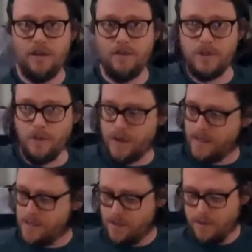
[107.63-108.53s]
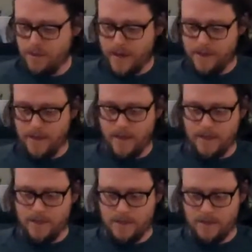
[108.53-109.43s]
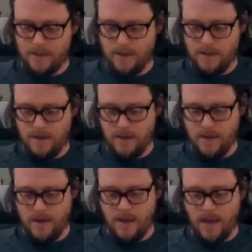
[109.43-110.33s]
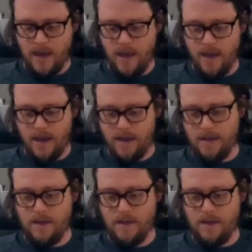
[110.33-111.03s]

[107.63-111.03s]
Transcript: which we'll get into at the end, and